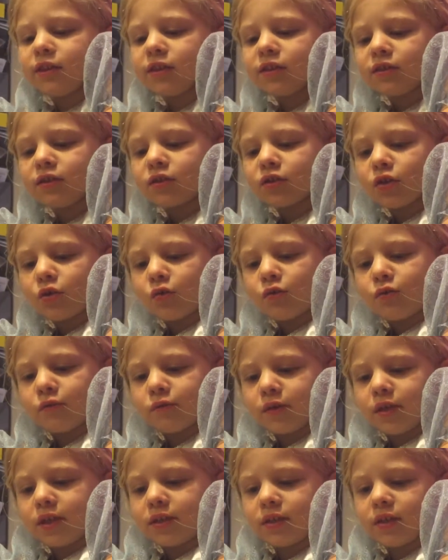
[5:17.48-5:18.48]
she's the
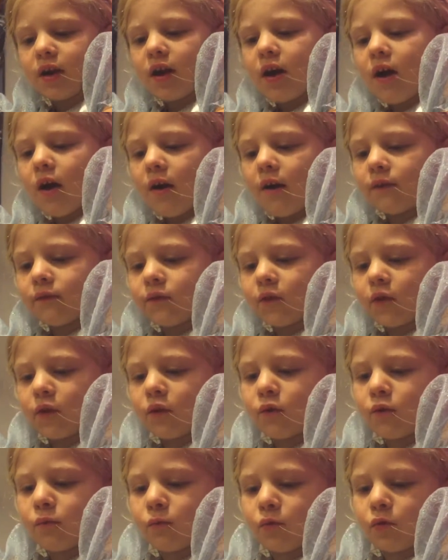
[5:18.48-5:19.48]
queen of
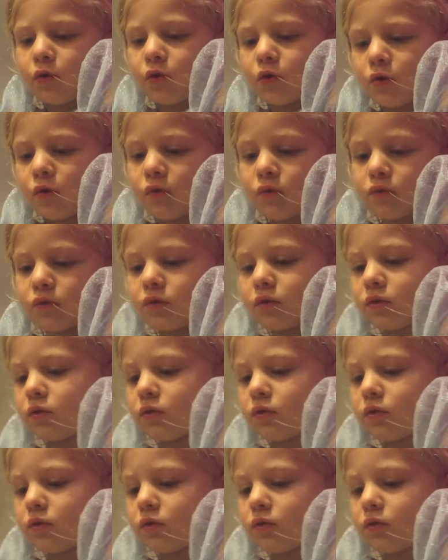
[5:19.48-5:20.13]
her world.